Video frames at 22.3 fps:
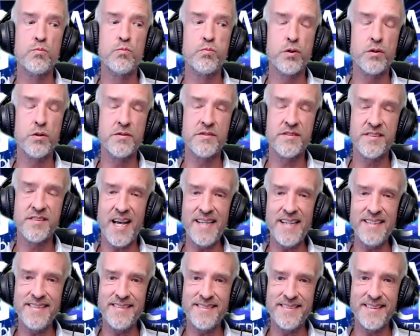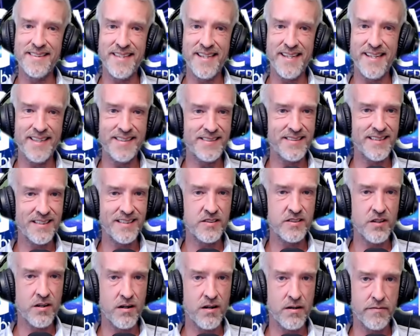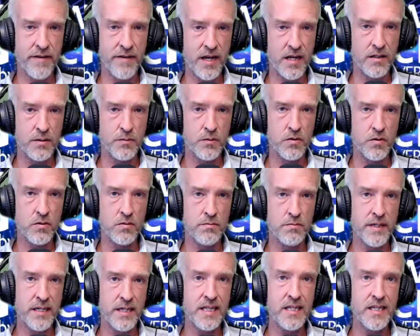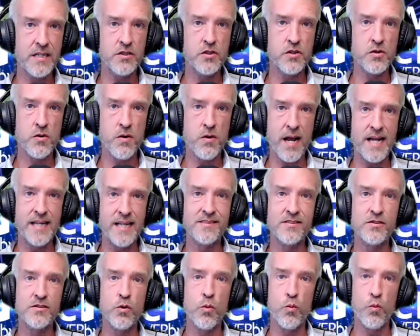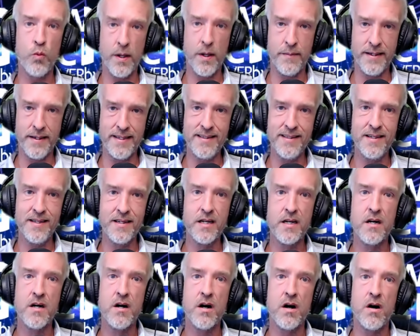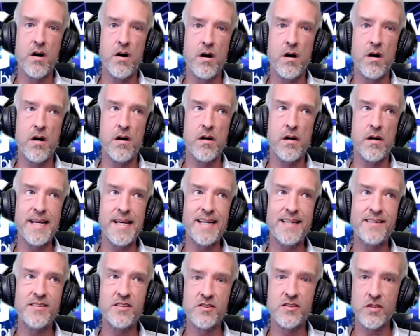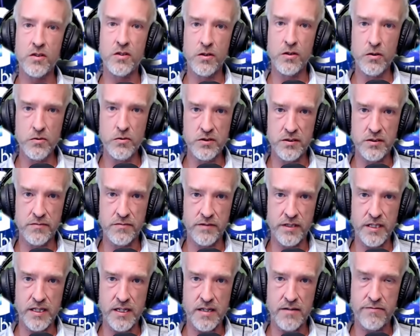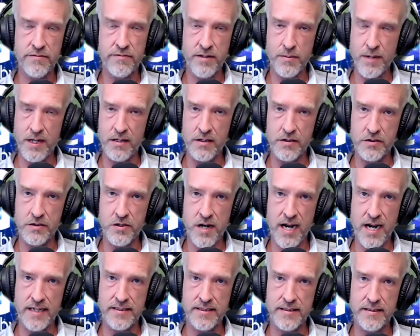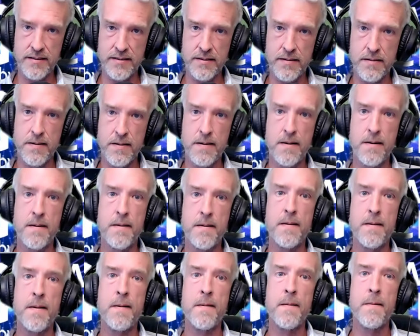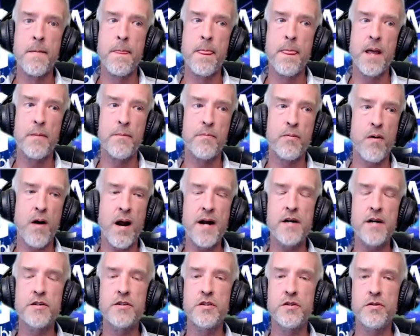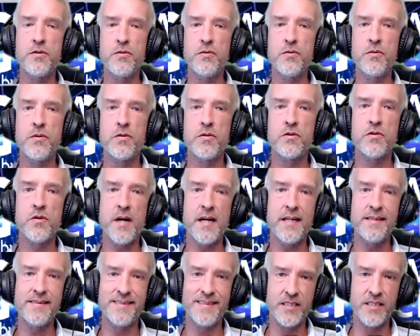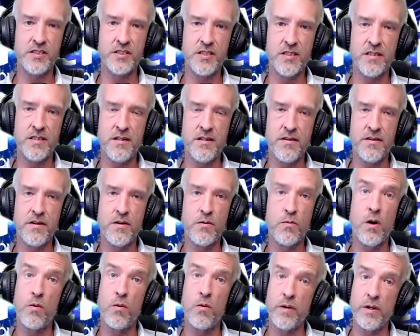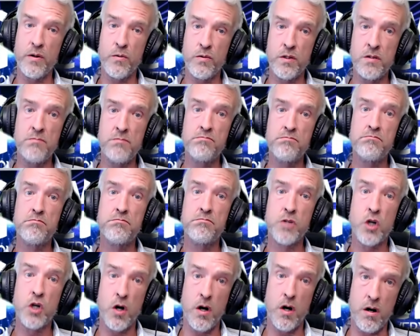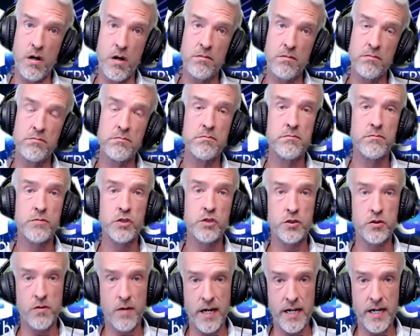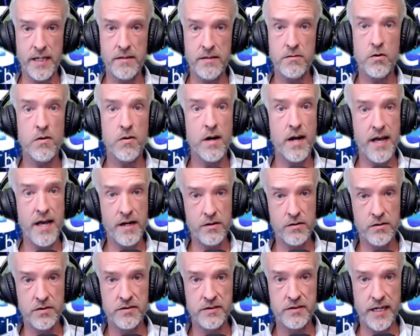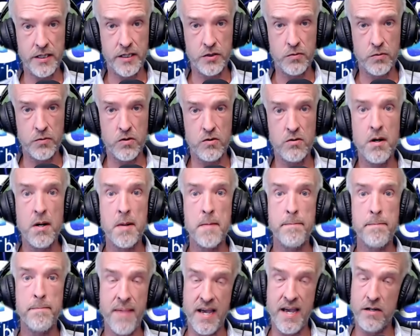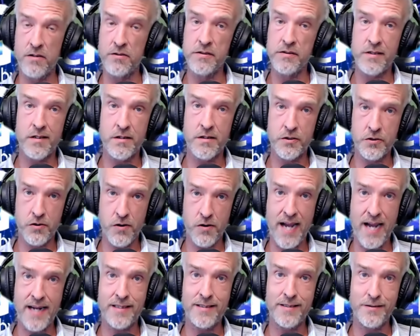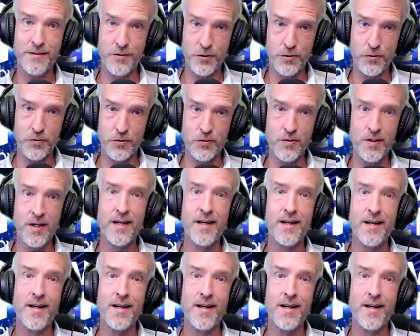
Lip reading: precise statistics aren't available, many trans women are exclusively female attracted. Now, prior to transition, they're what we would call straight or heterosexual males that are attracted to